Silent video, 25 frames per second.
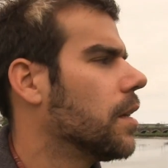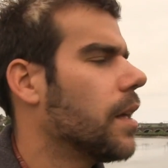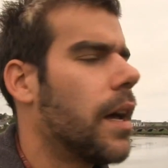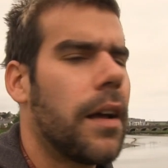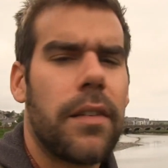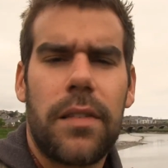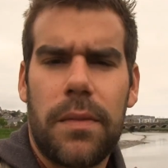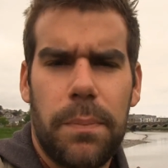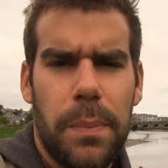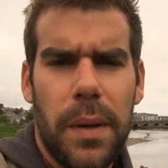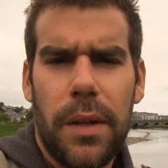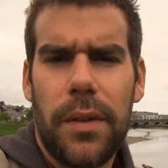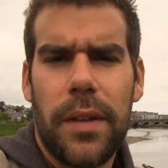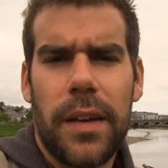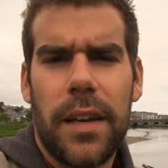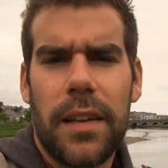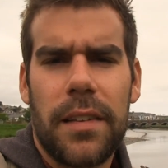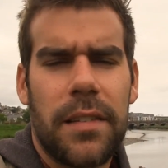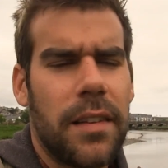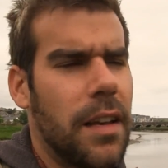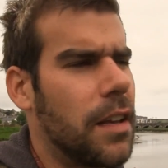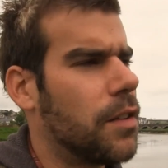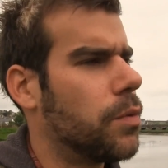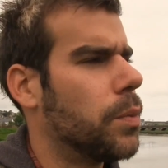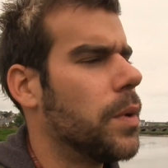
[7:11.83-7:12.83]
As Bill
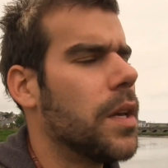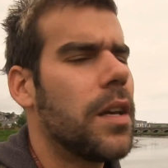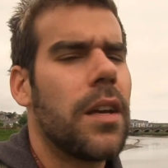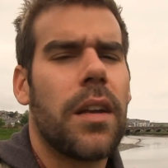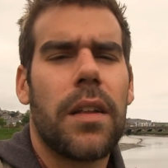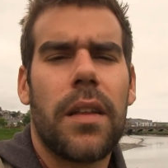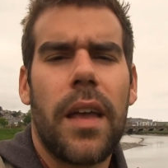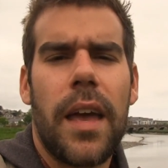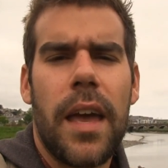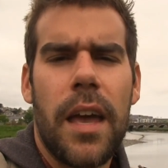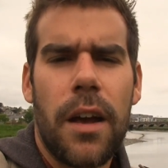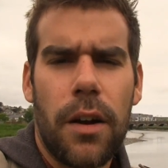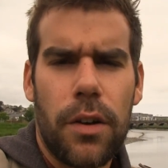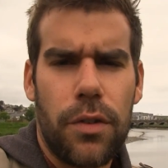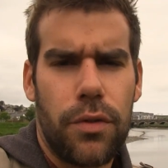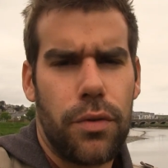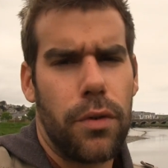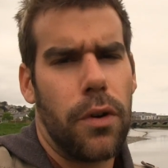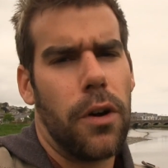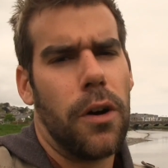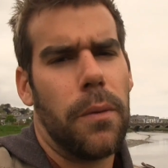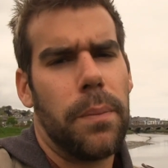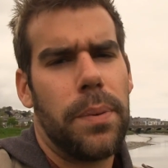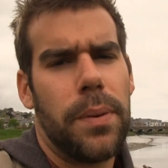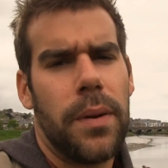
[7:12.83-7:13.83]
Hicks says, we could
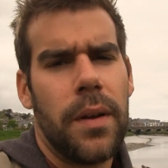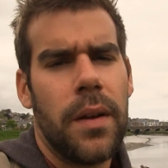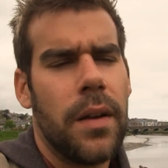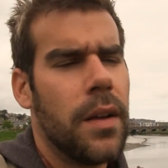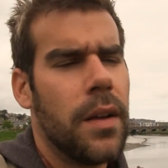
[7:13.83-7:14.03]
airdrop